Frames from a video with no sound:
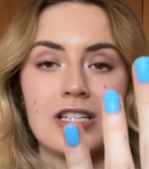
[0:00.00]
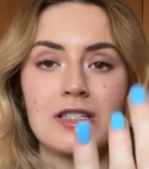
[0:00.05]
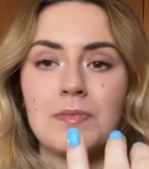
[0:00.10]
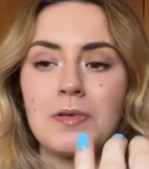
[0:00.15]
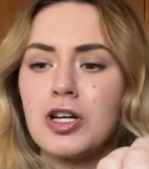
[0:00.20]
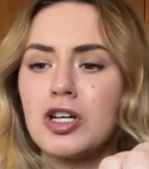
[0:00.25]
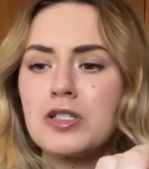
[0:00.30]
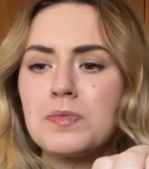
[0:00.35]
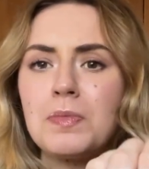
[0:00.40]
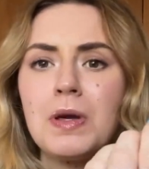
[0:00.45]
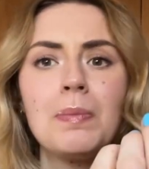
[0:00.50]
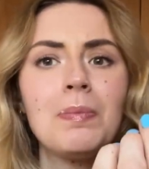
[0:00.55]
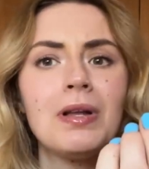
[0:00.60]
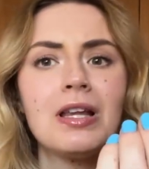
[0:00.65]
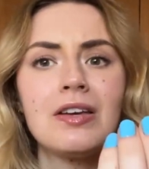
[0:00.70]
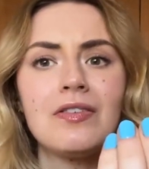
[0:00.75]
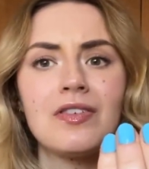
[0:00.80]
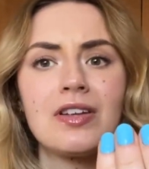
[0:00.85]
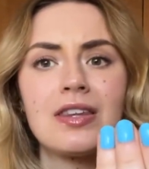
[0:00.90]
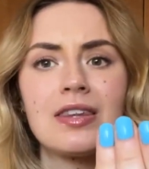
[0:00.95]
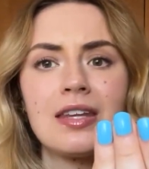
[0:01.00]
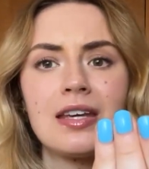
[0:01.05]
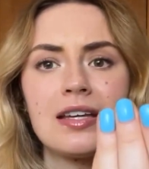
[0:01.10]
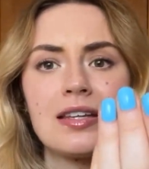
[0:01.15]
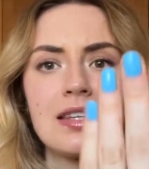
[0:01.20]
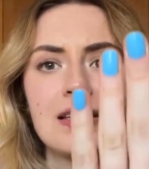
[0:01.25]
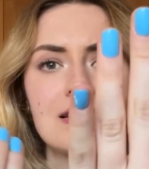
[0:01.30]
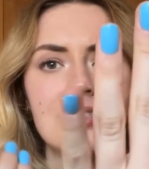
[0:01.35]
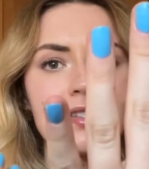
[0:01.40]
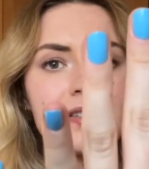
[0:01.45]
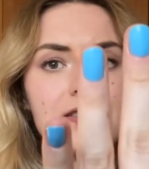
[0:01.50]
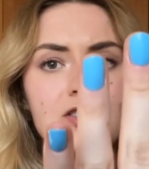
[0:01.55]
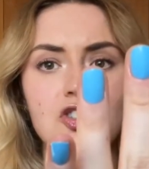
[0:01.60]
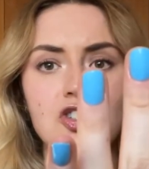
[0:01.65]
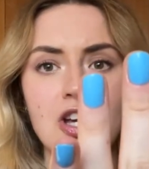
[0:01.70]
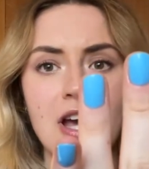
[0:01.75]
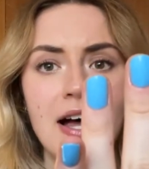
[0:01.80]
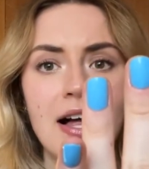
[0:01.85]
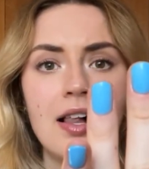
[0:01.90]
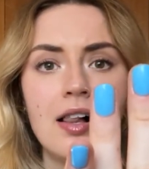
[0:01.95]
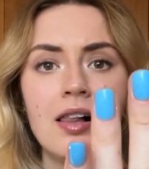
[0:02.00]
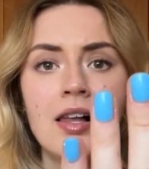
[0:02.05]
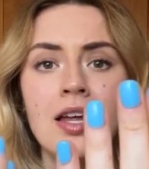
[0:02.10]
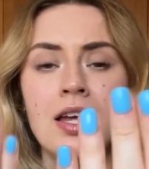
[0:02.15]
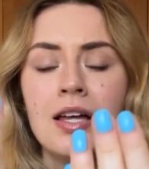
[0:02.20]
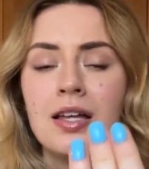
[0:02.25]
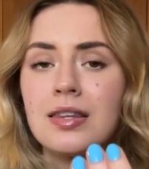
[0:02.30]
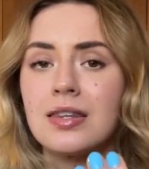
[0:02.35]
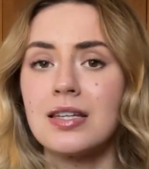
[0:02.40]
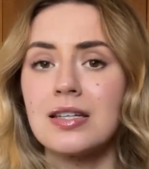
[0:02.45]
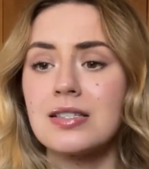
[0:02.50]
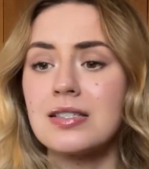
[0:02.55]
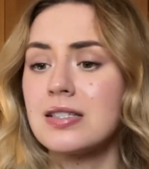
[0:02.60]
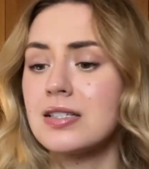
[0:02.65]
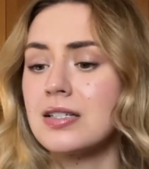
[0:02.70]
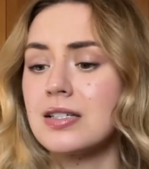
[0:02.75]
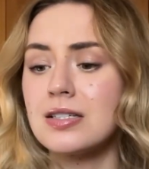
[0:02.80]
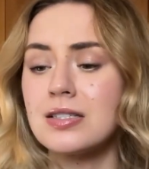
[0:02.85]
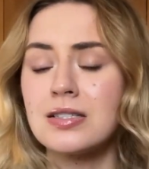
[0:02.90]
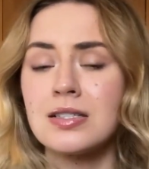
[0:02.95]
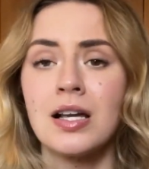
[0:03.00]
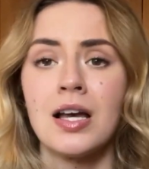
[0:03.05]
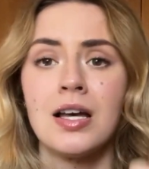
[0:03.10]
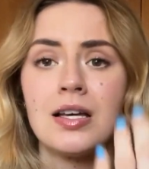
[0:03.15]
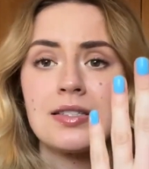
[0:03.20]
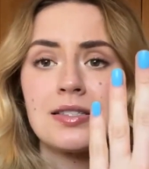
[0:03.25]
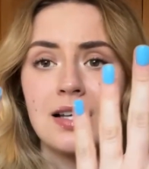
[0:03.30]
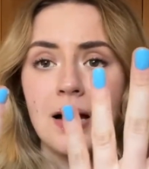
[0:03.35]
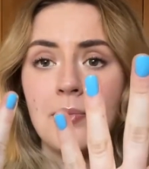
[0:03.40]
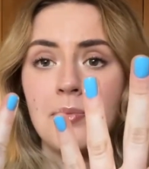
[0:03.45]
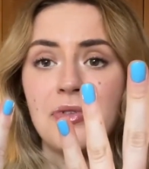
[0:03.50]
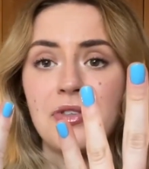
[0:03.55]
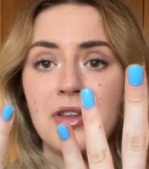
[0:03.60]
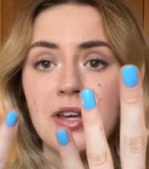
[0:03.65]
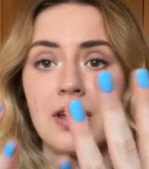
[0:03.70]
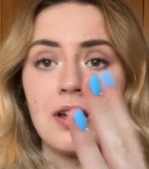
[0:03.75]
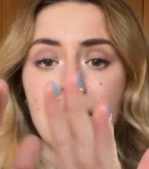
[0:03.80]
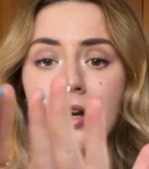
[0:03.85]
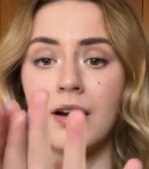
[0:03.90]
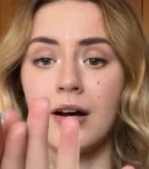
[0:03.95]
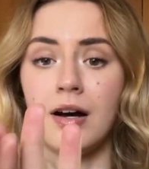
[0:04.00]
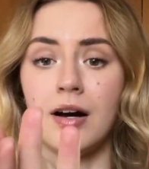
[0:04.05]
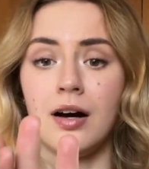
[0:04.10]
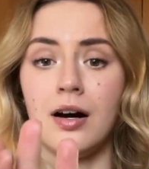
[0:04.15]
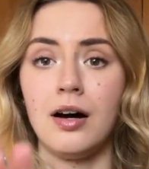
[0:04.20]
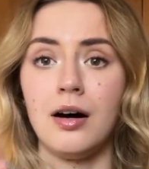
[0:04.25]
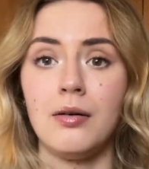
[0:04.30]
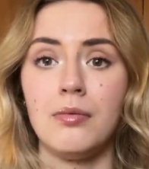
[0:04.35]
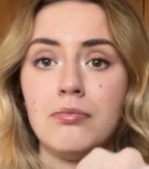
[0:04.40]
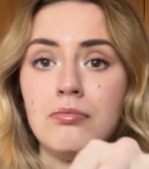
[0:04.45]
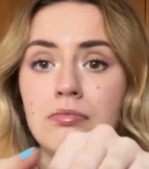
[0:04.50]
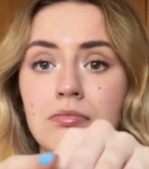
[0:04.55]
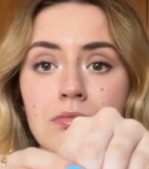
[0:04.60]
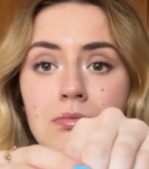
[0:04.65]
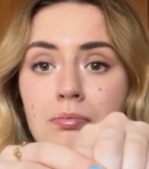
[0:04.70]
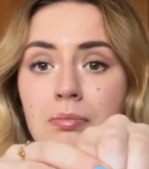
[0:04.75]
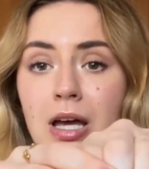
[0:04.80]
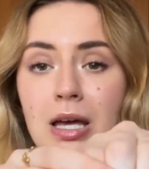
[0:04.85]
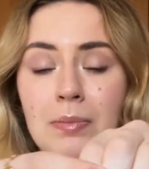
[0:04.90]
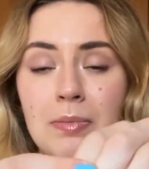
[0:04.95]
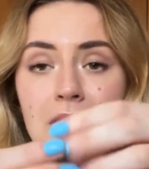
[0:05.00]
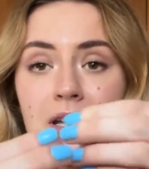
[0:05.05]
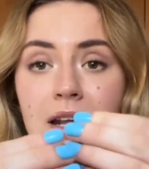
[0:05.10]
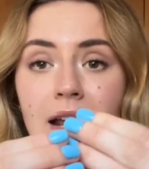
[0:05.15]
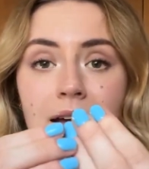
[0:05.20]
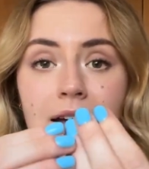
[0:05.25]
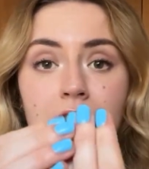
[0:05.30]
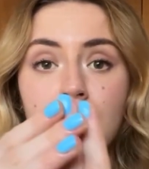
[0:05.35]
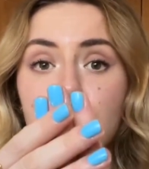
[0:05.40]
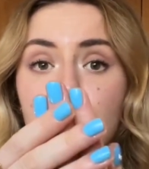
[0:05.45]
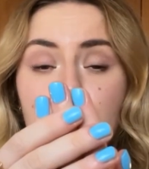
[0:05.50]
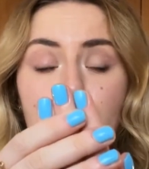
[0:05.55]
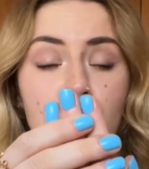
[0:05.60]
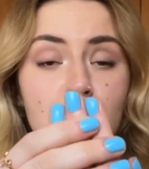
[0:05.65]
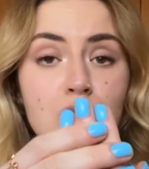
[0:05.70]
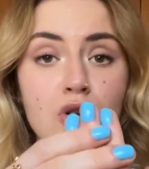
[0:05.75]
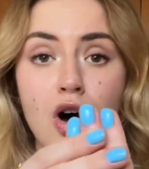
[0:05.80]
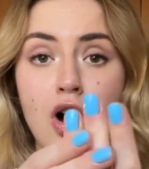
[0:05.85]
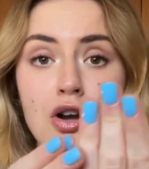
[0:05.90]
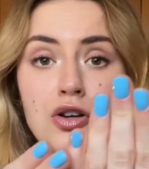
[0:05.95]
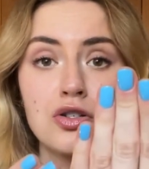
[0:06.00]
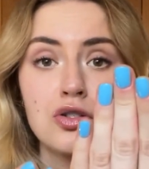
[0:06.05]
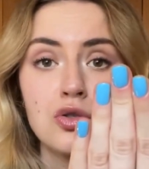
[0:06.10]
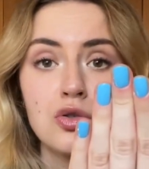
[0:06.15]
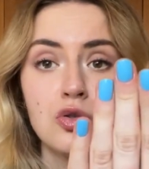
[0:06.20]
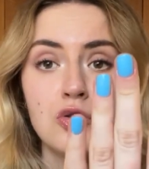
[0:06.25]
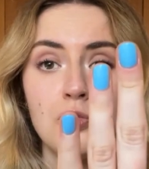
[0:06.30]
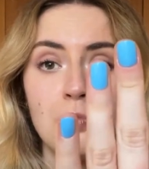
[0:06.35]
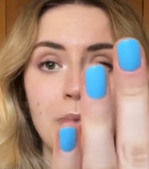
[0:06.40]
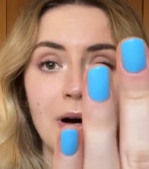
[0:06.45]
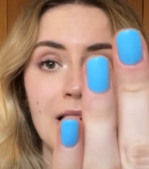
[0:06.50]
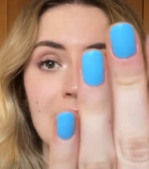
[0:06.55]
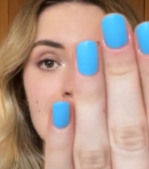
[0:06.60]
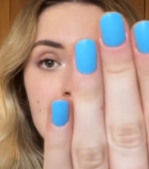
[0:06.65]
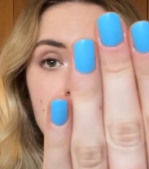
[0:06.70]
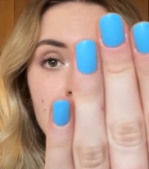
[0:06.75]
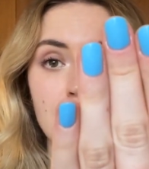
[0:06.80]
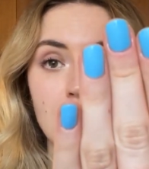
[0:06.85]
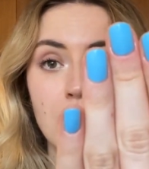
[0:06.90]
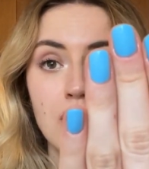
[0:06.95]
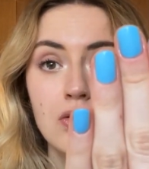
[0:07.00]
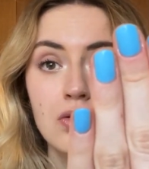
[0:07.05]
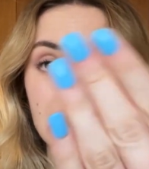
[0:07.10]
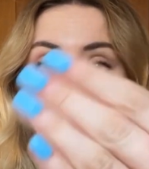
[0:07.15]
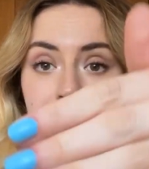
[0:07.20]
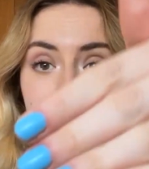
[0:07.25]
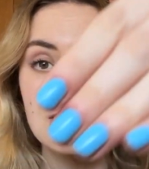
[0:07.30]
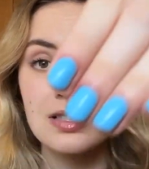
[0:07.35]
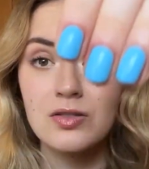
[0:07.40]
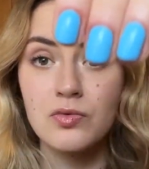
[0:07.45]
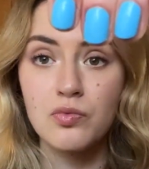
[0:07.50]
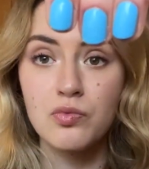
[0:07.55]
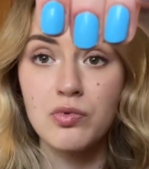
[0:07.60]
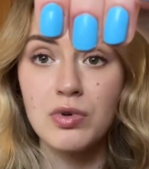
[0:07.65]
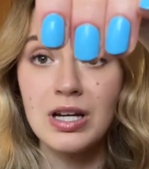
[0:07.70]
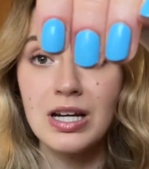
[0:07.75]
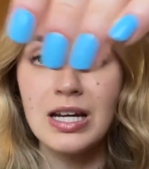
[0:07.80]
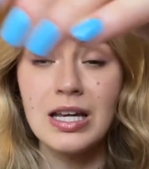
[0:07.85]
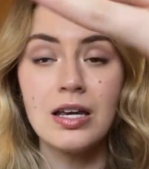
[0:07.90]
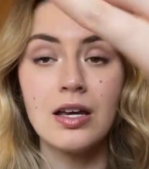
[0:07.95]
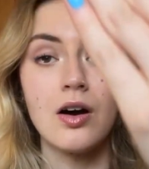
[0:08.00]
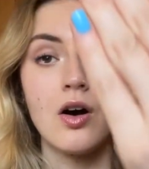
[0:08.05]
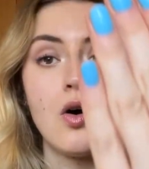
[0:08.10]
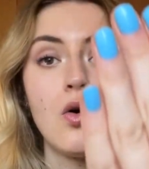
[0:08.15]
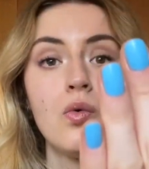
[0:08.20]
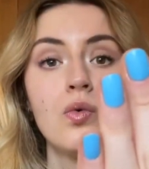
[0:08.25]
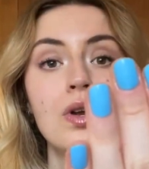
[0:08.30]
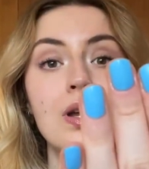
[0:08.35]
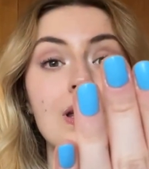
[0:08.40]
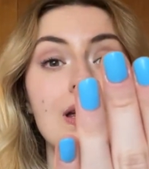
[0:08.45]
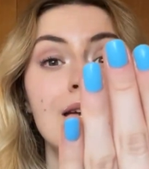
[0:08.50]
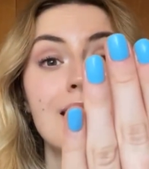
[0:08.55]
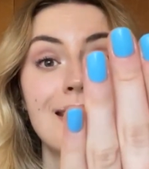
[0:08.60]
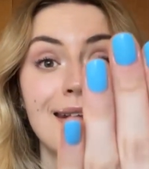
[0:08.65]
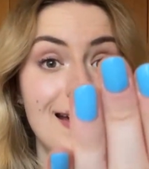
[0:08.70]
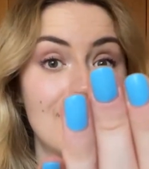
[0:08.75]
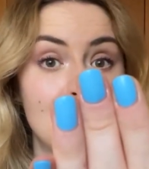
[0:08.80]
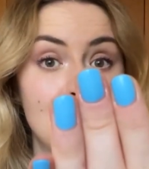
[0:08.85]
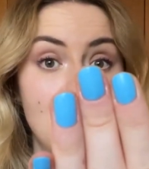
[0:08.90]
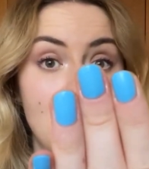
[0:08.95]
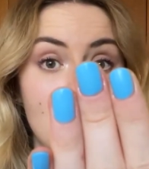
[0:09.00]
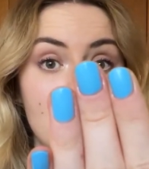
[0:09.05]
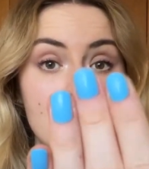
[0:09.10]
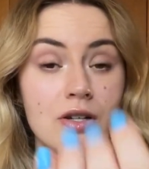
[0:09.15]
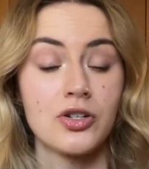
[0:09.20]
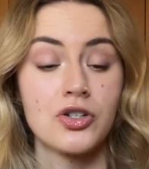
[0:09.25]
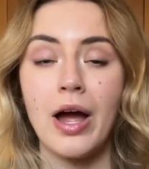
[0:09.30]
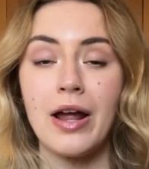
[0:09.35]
Because people even think this is gel, this is something maybe like glued onto, but no, this is really only nail polish.